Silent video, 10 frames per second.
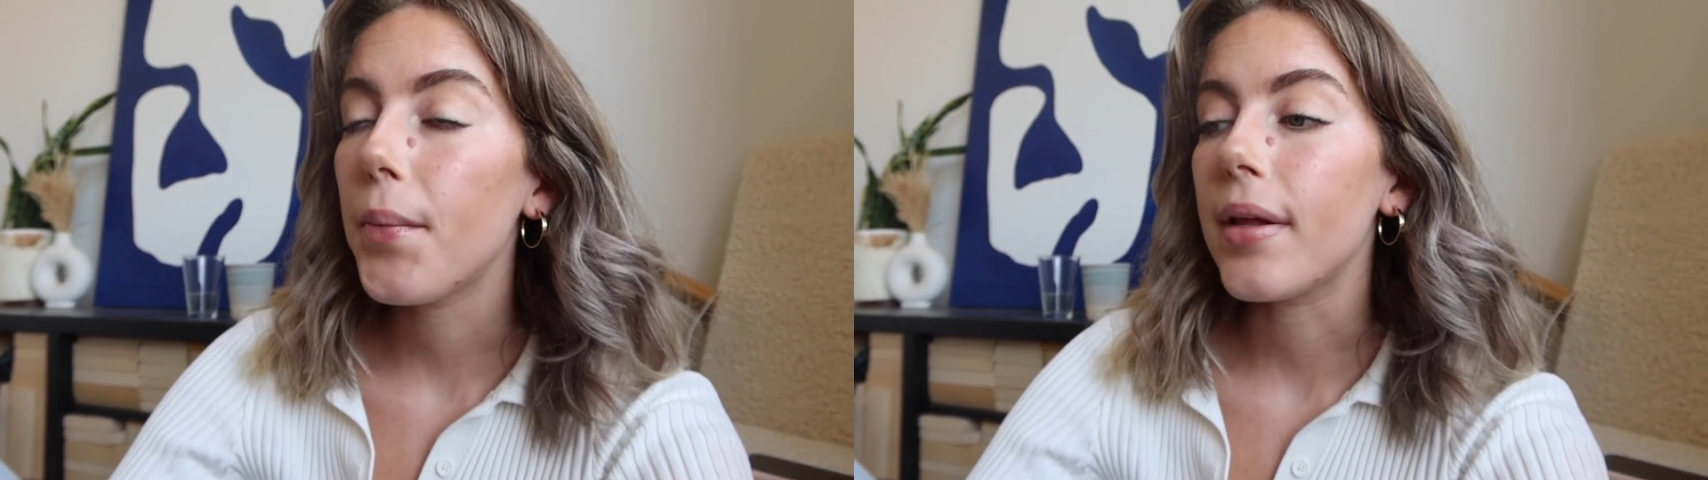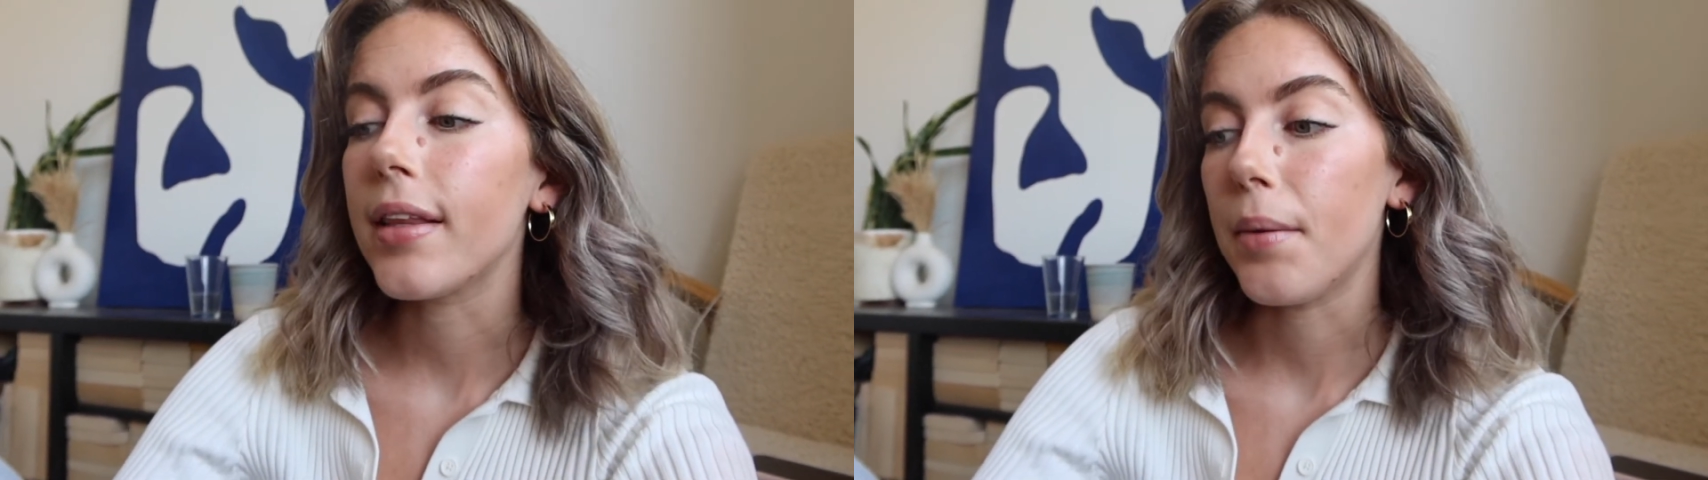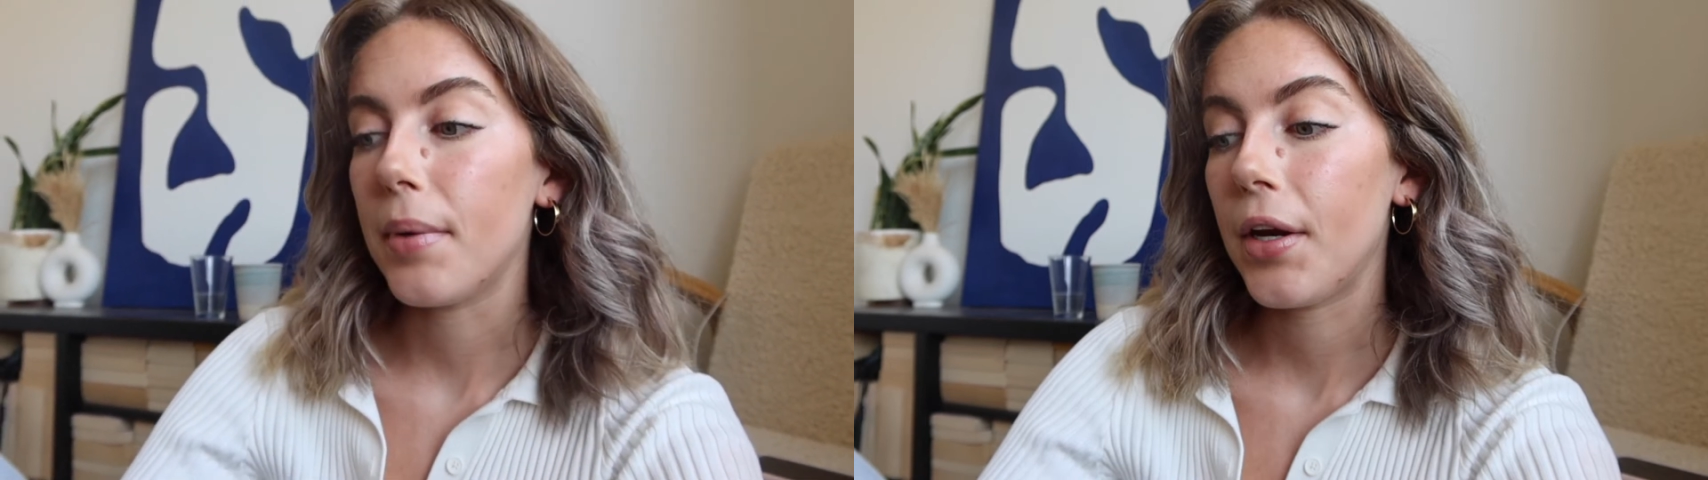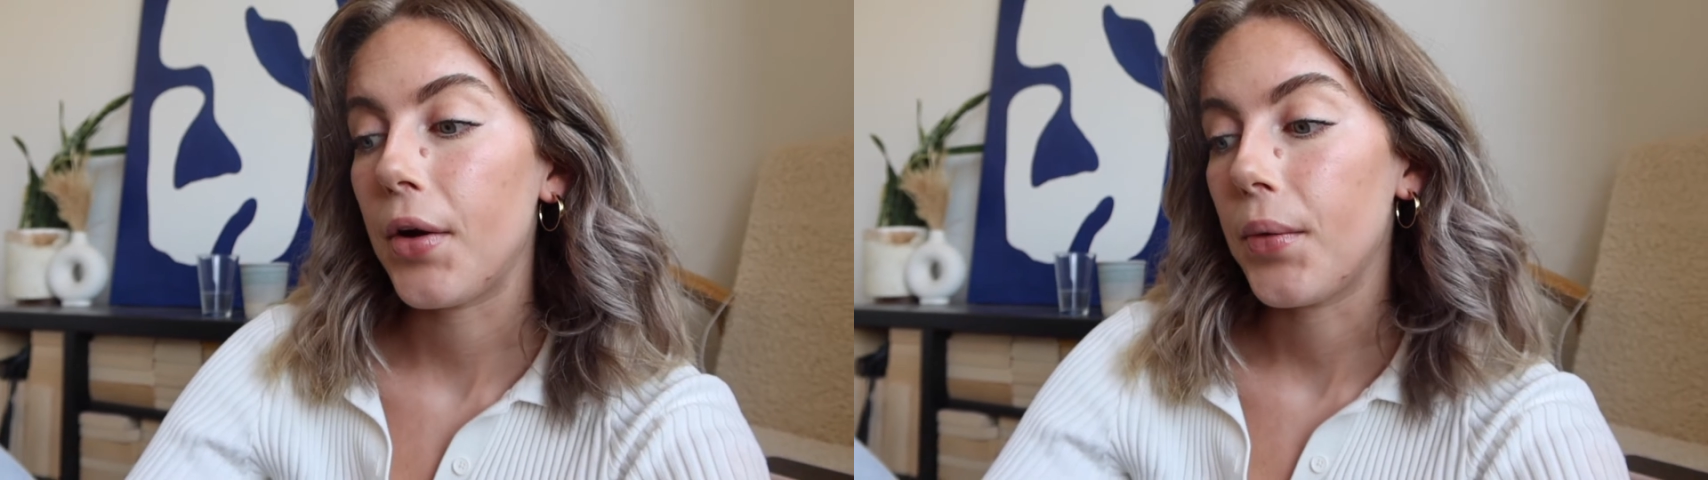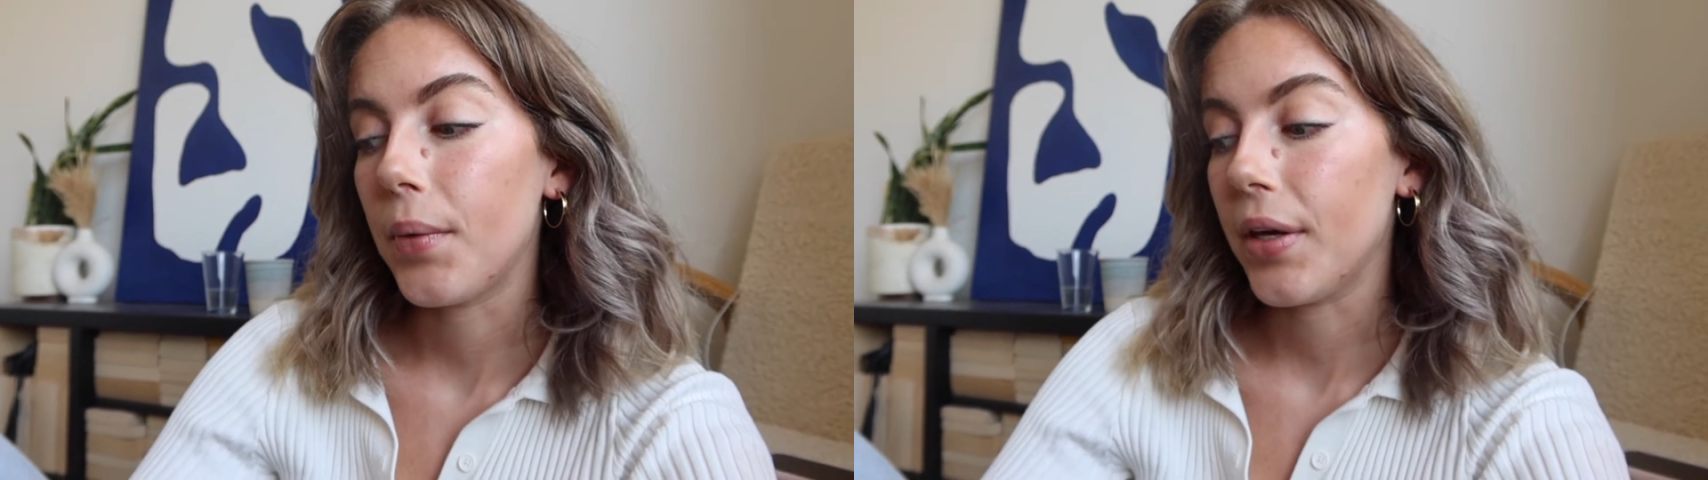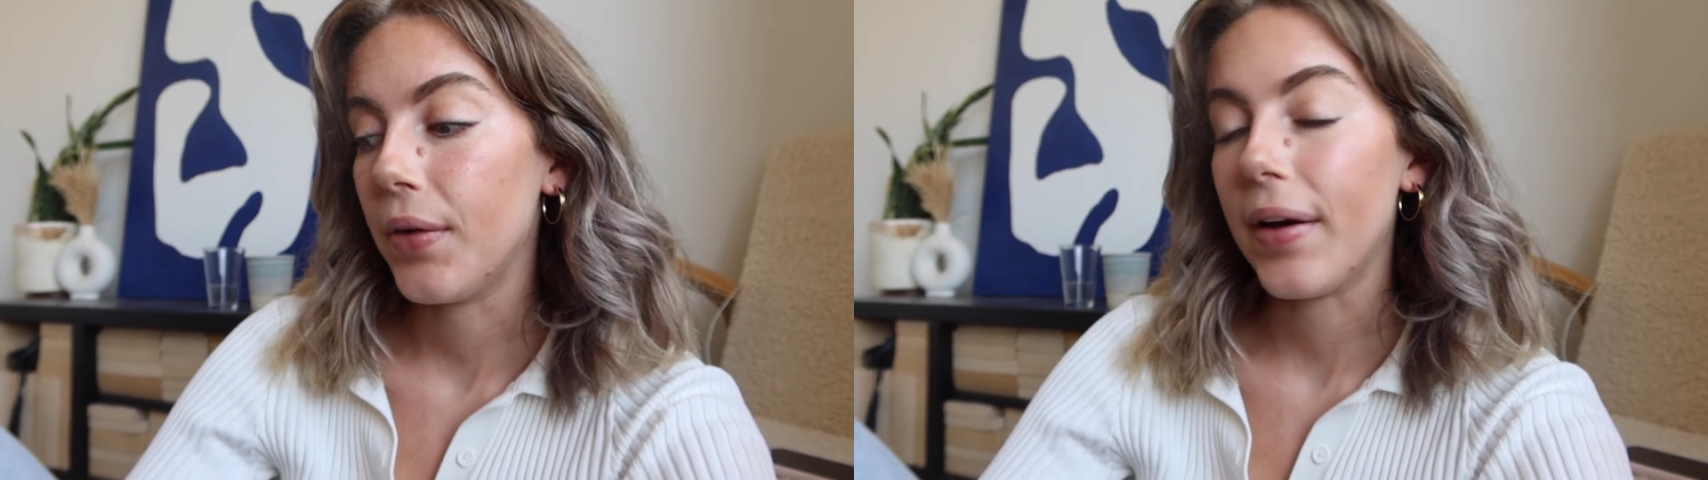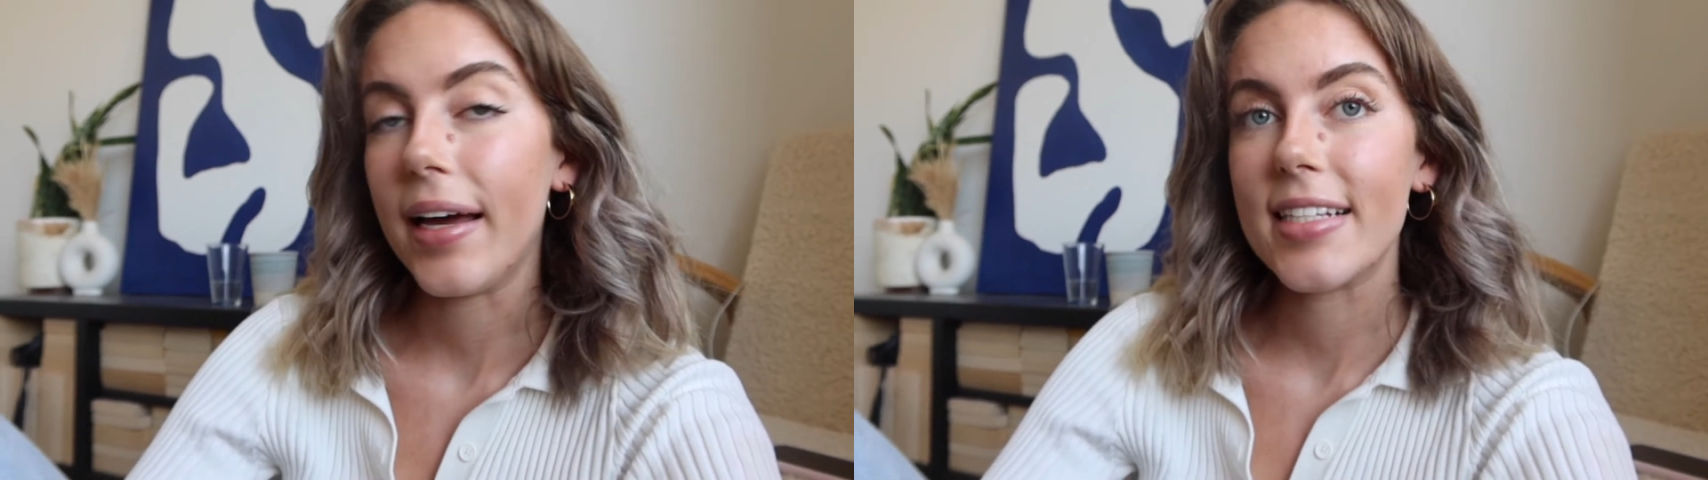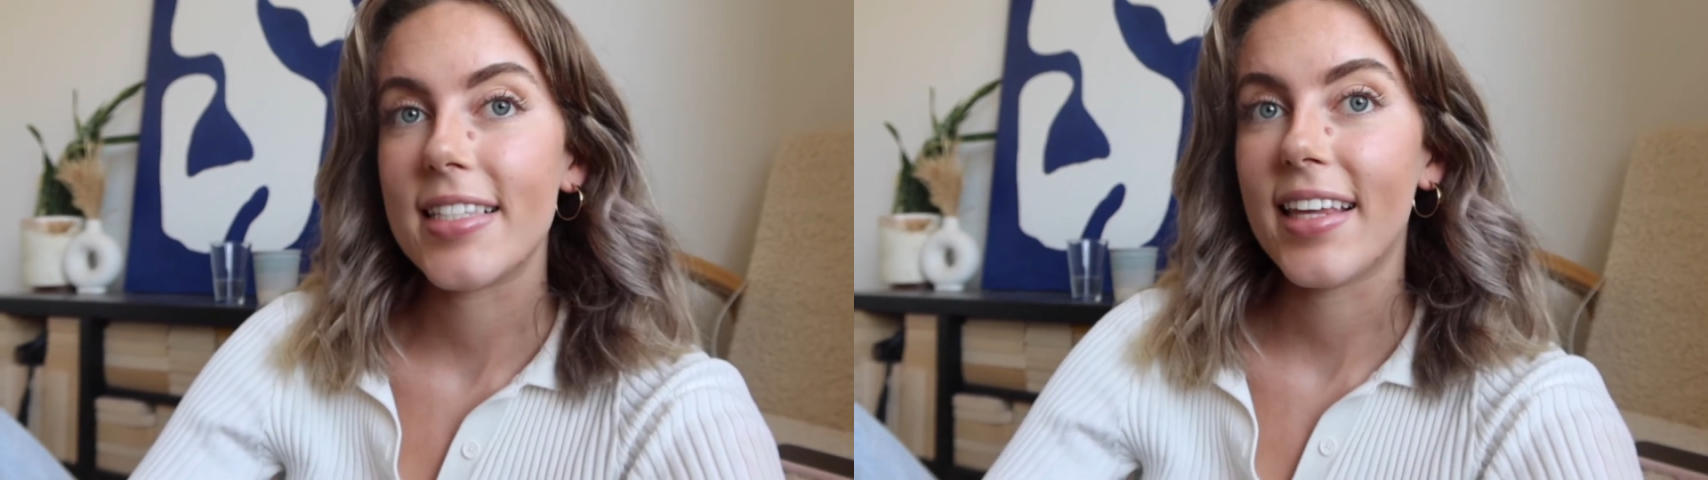but let me know what you
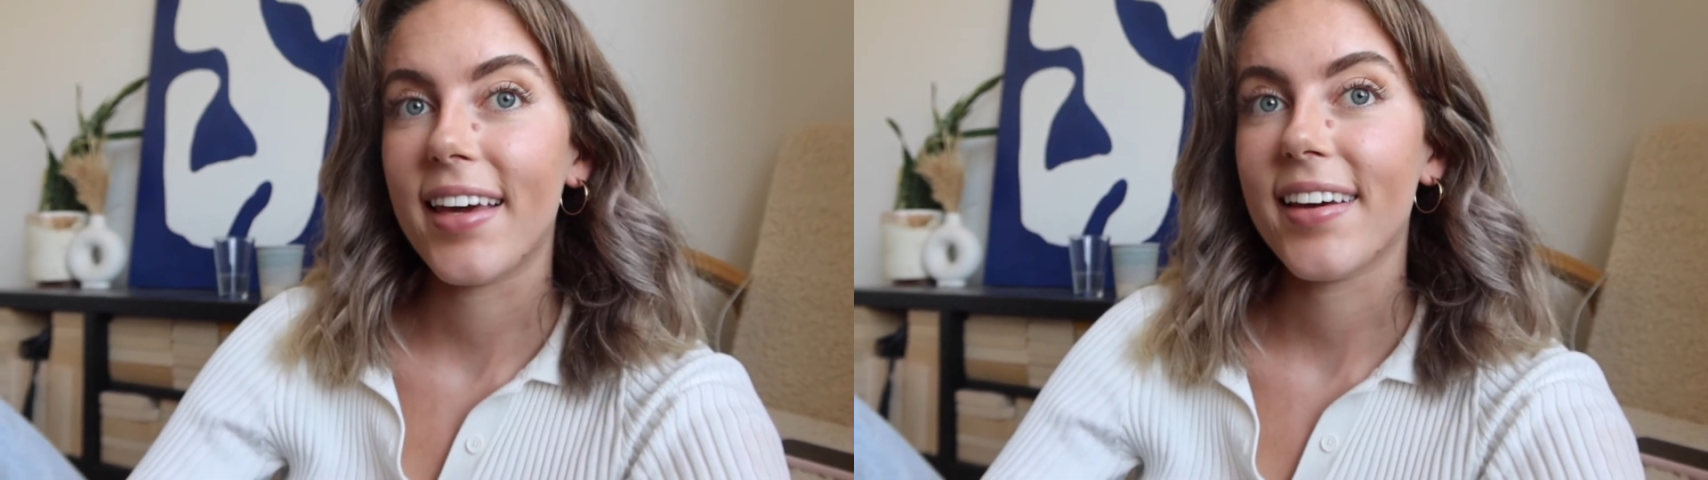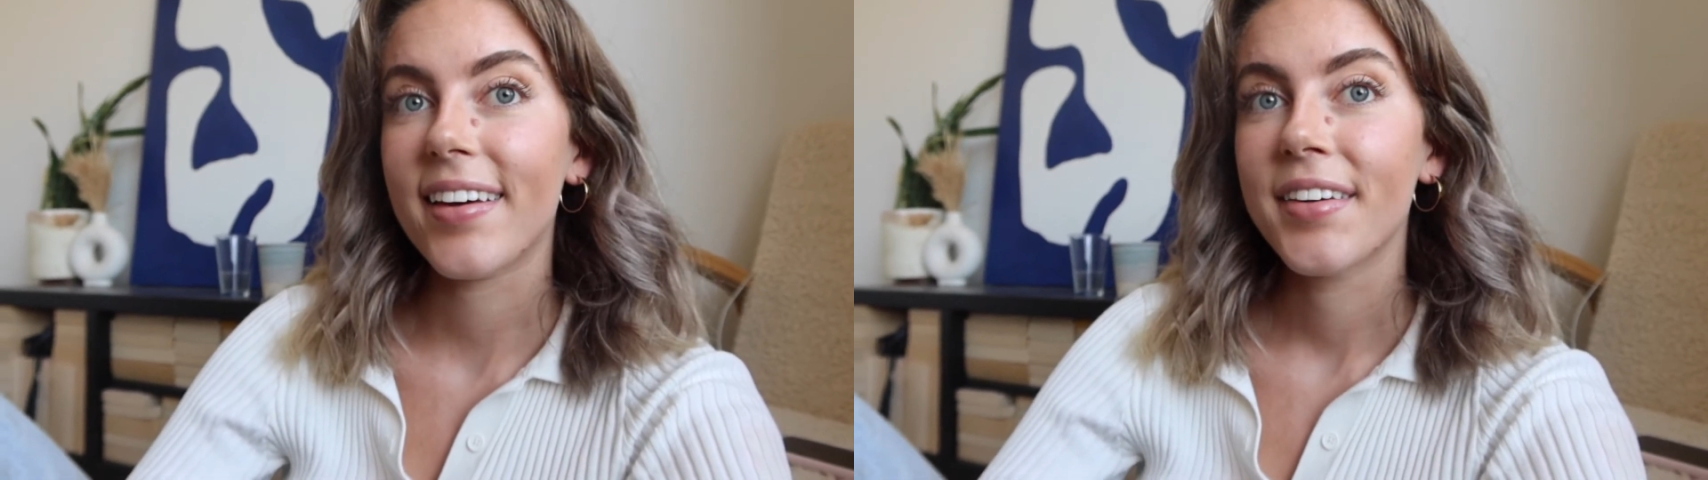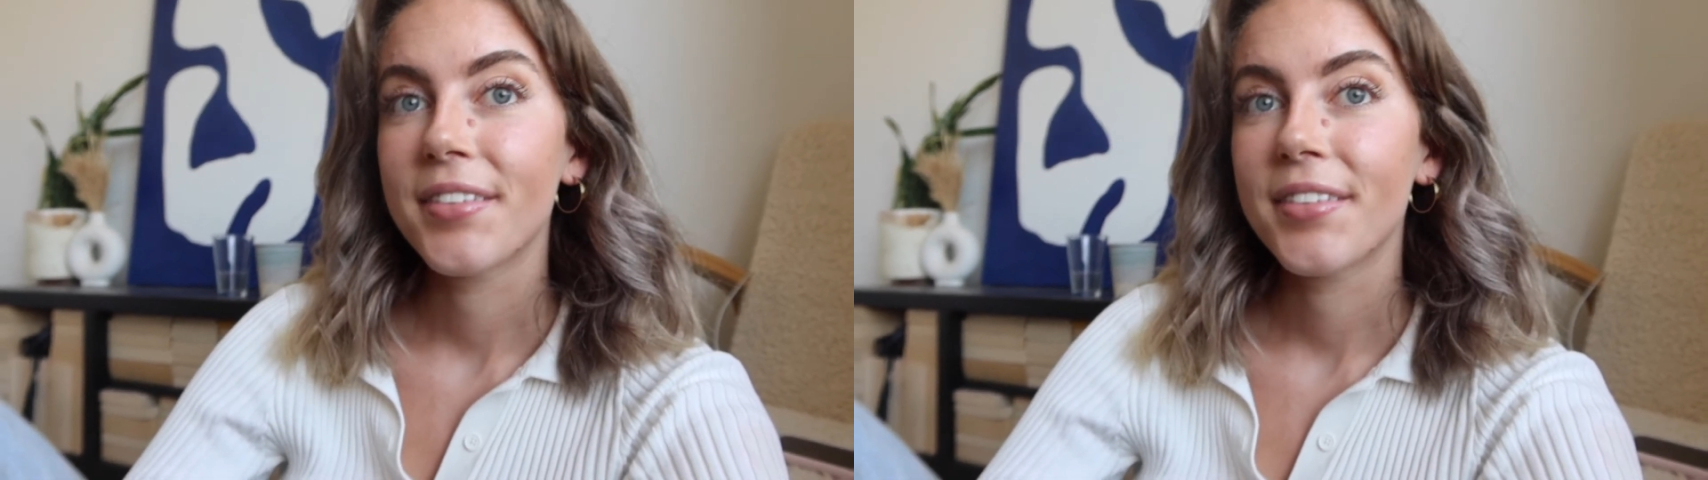guys think.